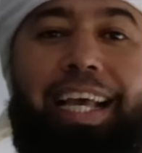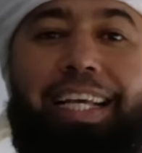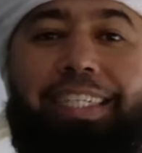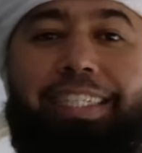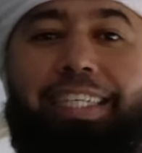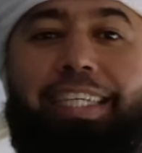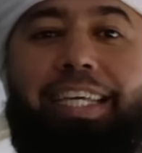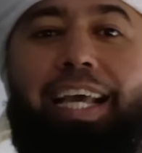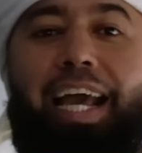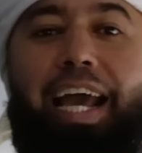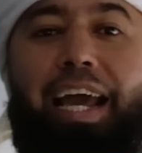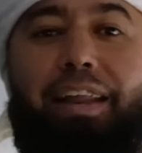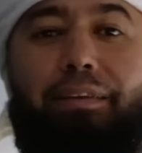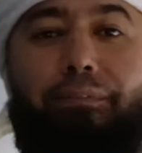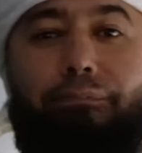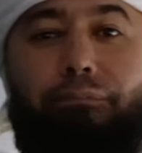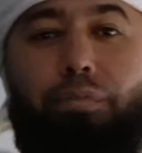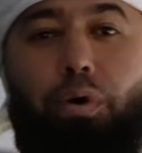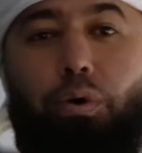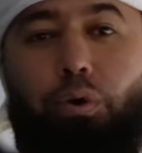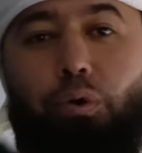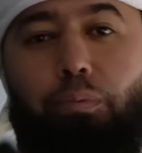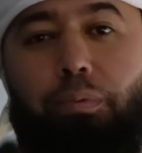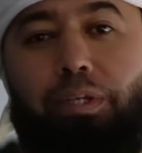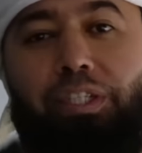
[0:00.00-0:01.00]
Thanks again.
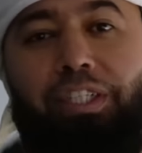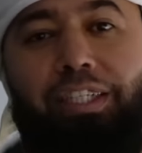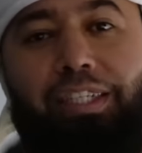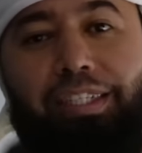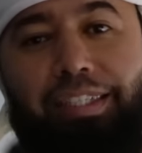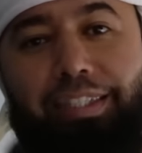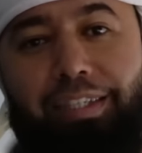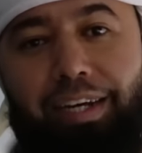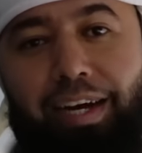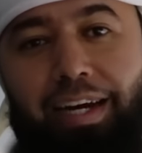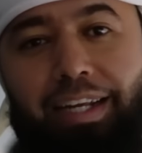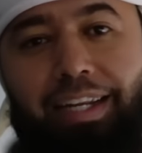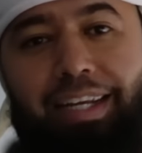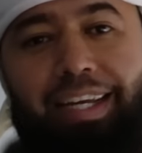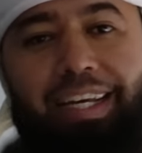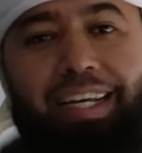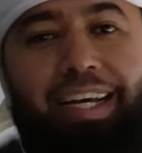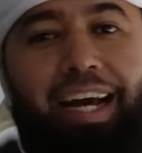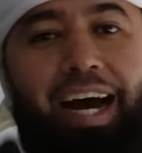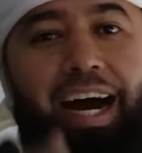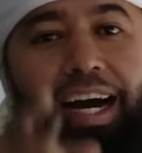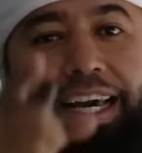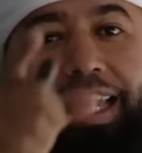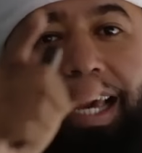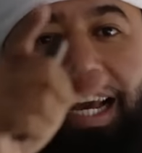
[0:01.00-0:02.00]
Photo mission is done.
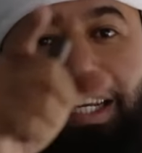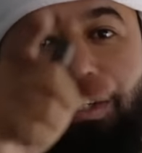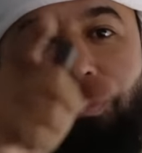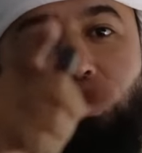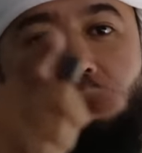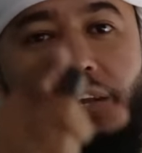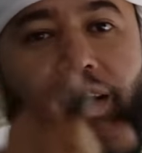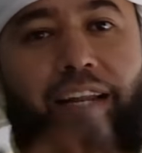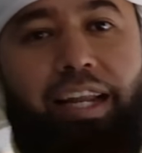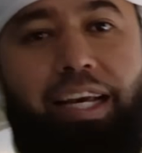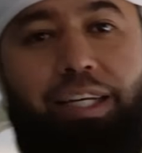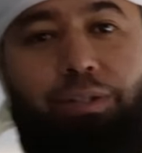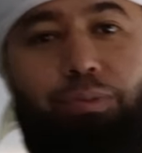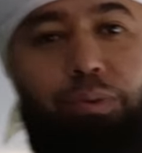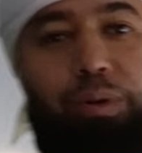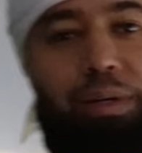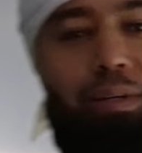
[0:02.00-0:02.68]
I'll catch you on the next